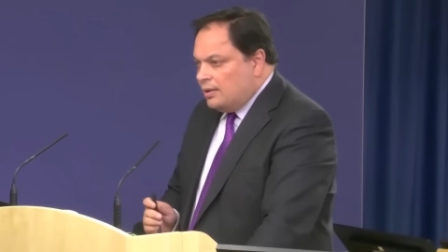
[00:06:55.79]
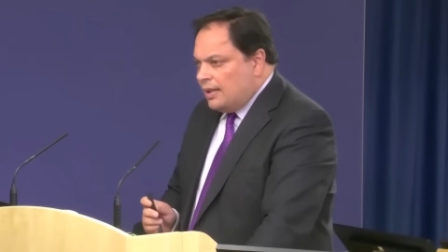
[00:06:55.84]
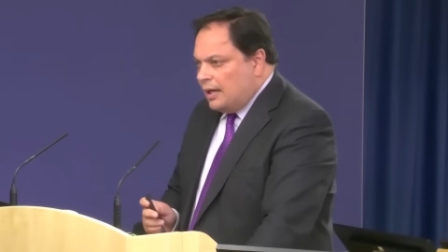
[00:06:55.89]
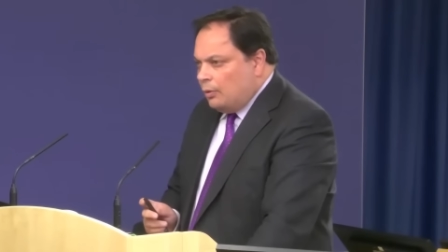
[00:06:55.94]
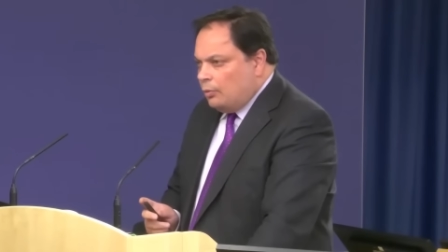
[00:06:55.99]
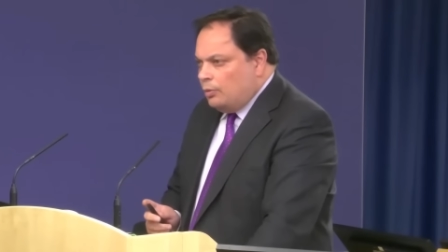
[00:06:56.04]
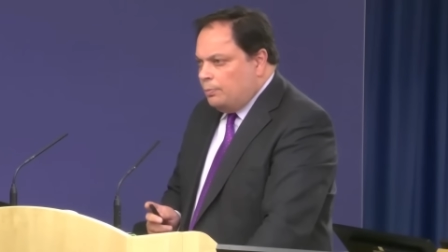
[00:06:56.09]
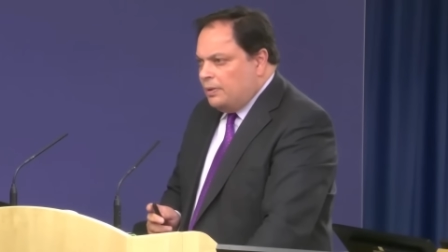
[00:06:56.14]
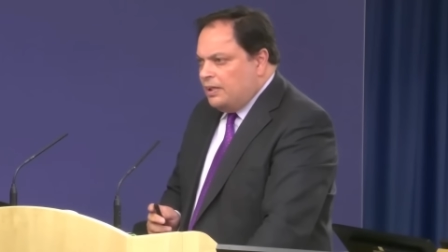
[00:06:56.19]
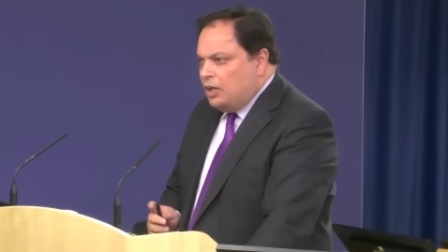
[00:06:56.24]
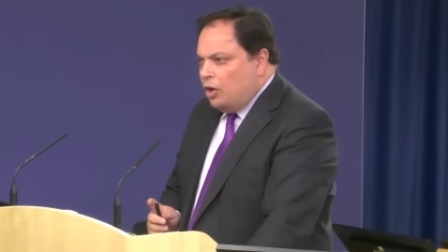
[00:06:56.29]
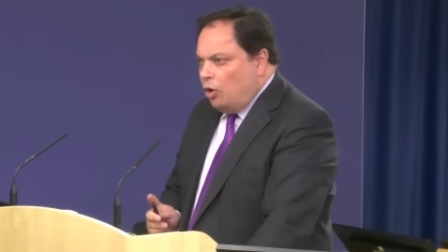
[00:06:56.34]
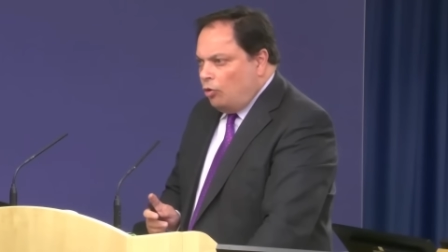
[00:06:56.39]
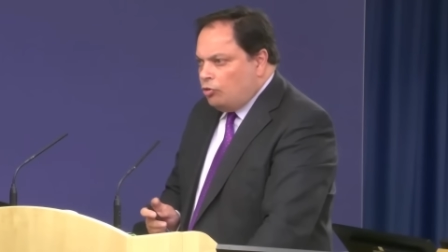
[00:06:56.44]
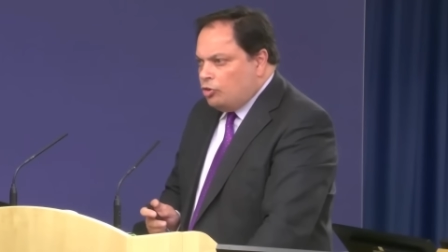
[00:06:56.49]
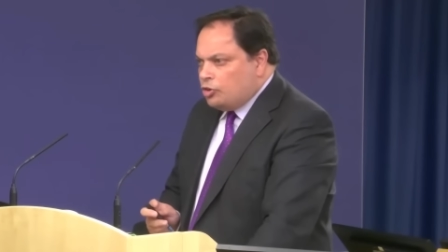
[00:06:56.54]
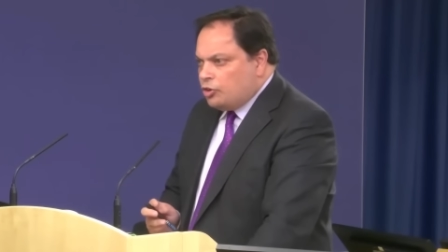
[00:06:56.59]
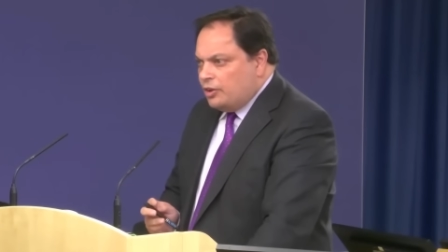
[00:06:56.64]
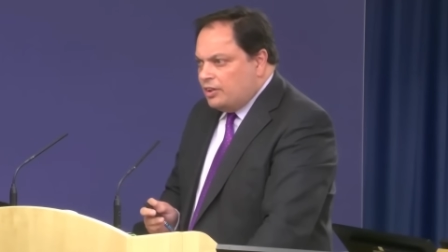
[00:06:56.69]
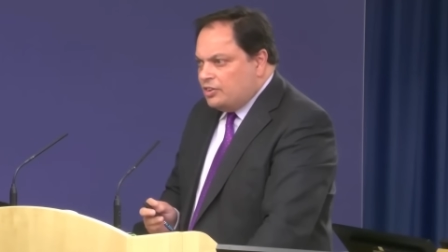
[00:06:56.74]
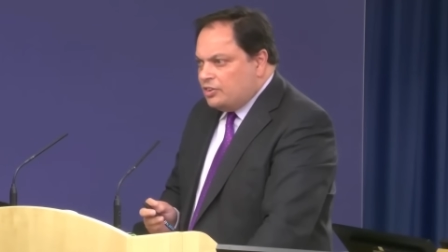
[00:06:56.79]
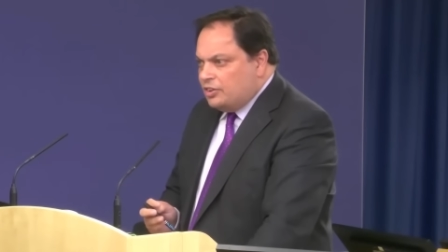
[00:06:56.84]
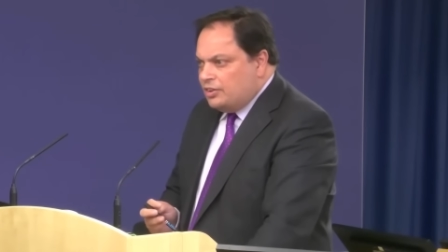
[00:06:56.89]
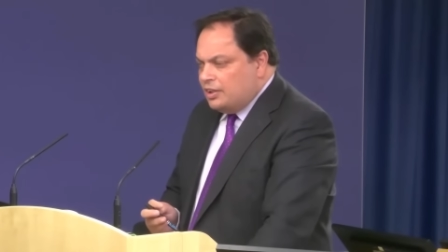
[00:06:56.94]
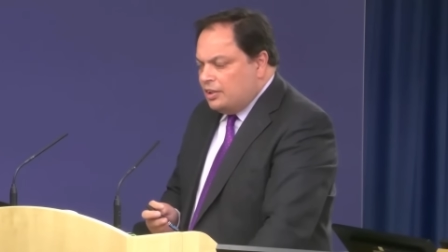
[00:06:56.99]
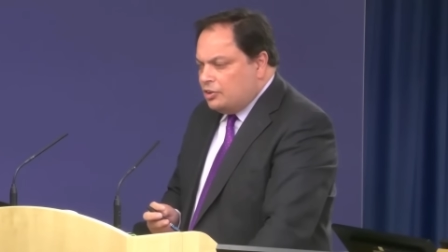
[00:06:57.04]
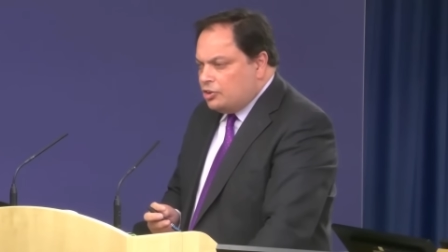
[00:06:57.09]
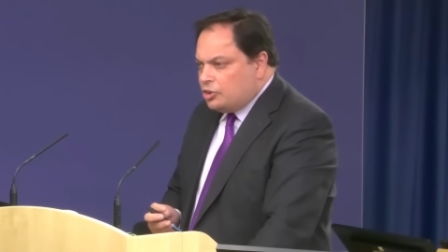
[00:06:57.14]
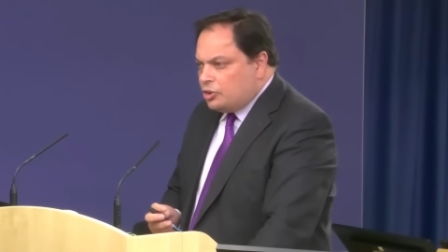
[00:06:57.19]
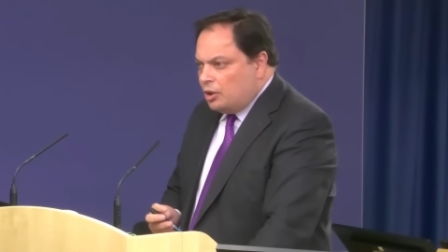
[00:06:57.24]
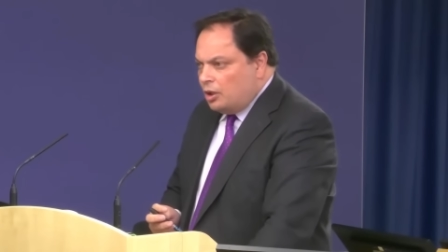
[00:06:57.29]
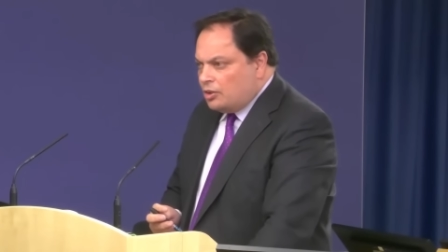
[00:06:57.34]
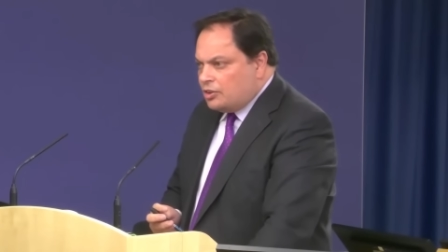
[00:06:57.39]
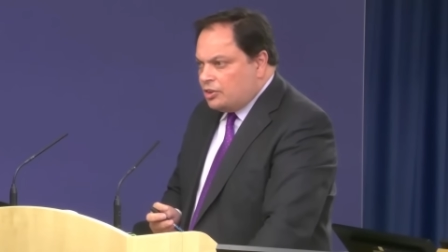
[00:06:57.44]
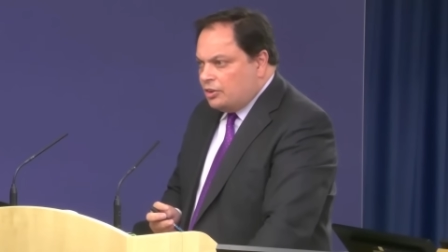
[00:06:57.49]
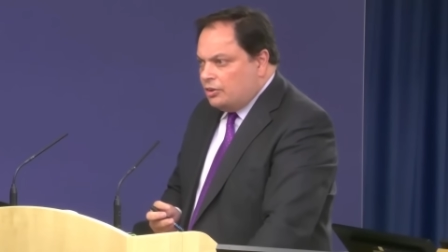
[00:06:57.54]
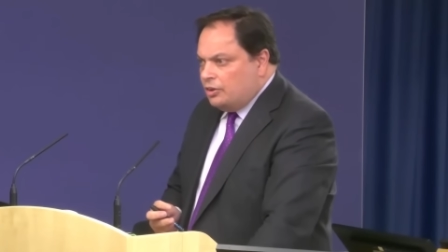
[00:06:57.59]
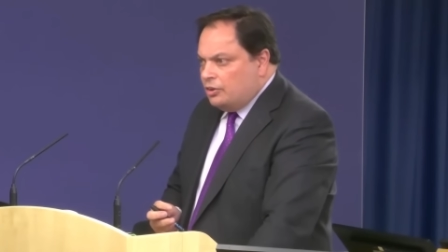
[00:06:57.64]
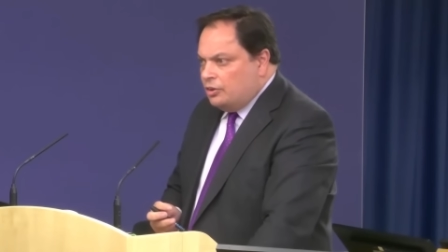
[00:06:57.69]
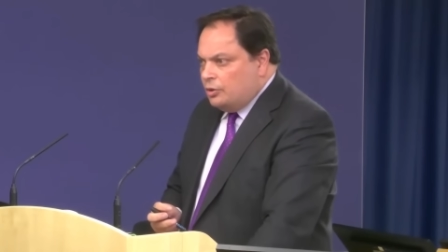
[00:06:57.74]
that would be contrary to the
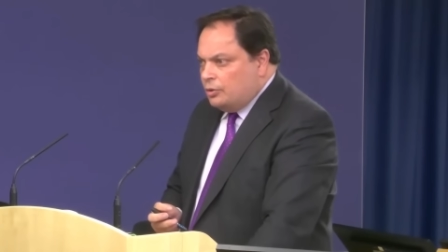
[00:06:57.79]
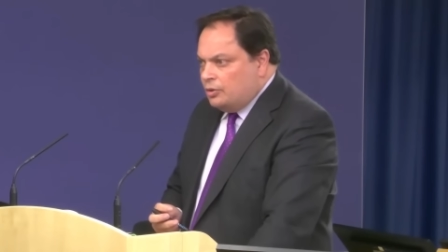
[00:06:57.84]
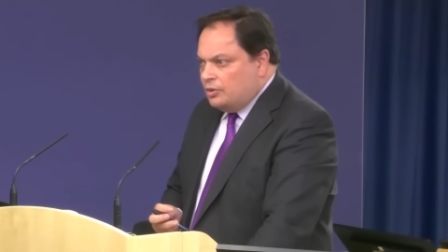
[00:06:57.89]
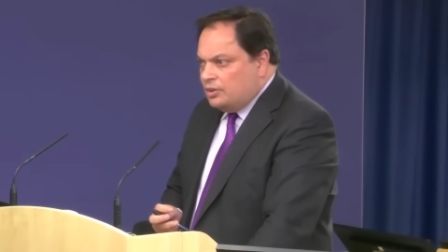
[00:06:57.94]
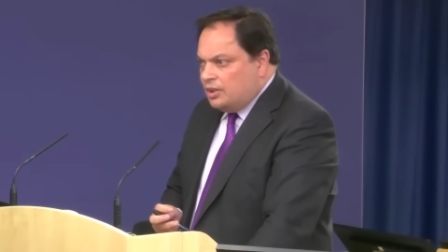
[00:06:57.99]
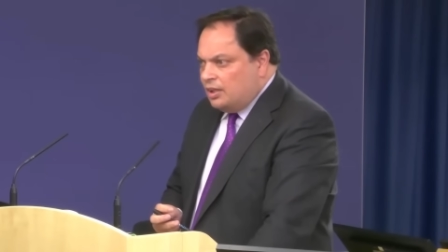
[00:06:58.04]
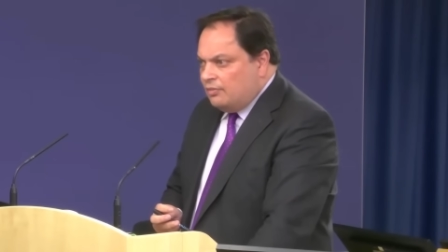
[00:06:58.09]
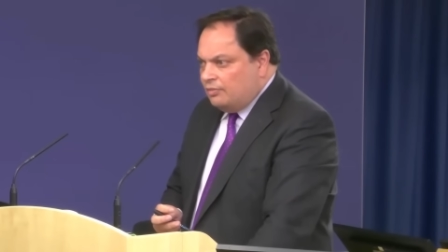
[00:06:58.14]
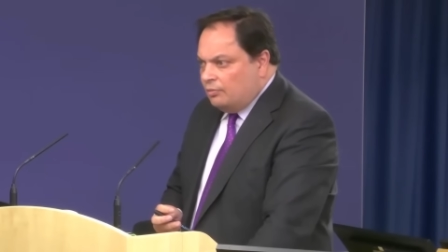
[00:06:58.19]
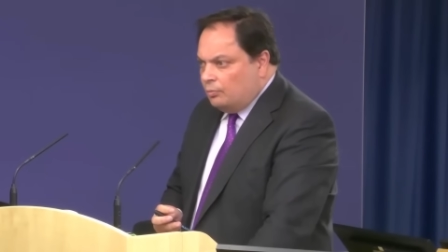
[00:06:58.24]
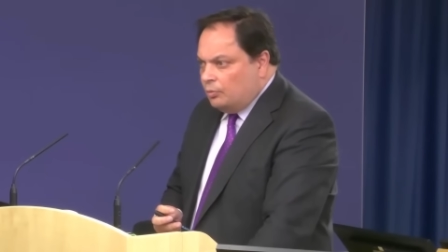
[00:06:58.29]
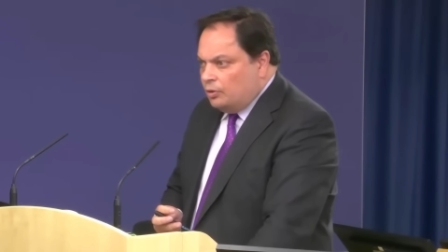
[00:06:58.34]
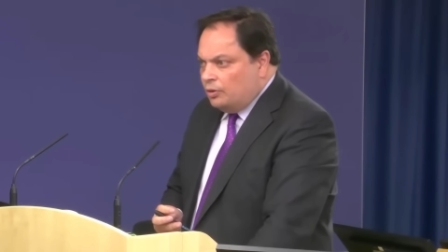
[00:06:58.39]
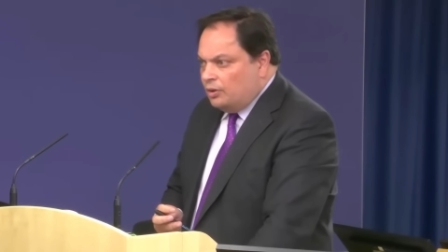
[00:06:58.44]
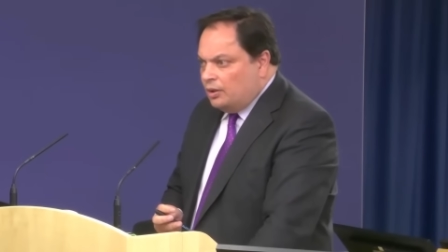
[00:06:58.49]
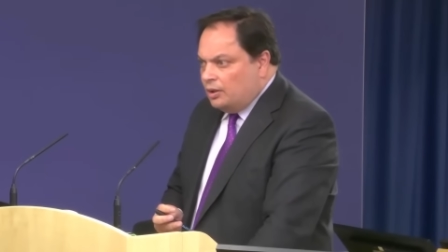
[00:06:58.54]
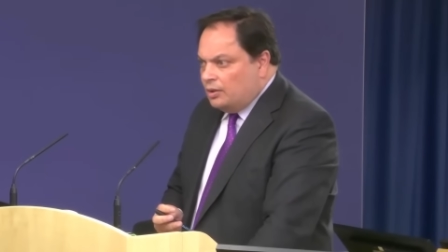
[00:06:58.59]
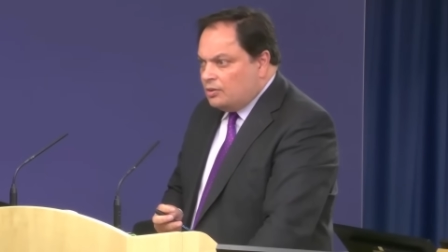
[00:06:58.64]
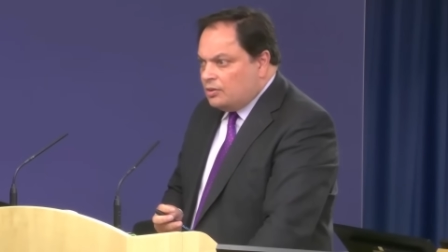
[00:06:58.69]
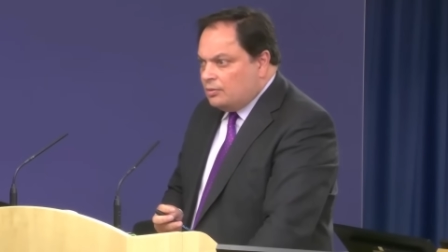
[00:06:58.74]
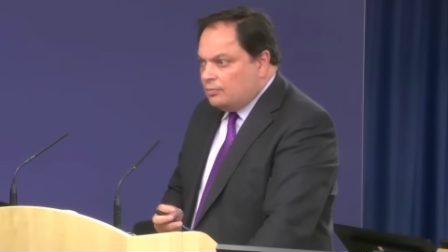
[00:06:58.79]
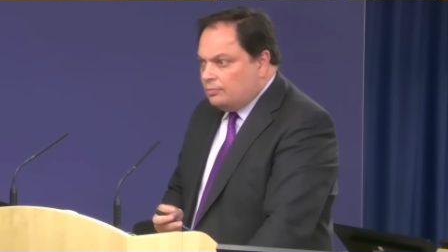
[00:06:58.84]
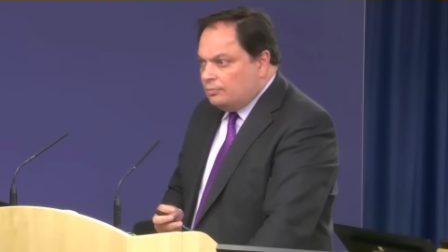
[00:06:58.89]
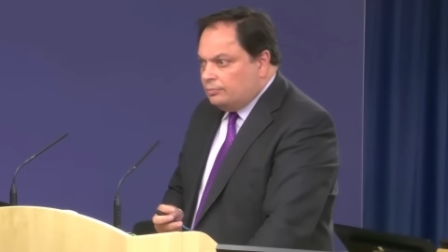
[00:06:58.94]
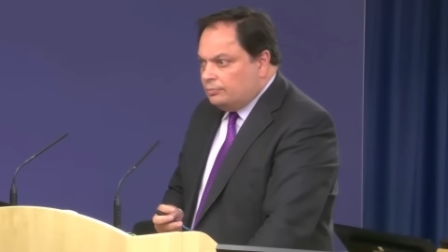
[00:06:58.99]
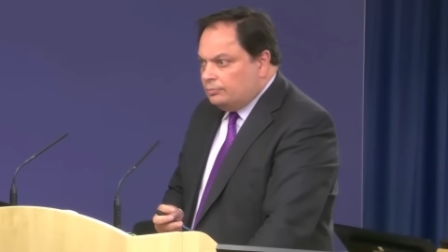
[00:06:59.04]
instruction that you had given, wouldn't it?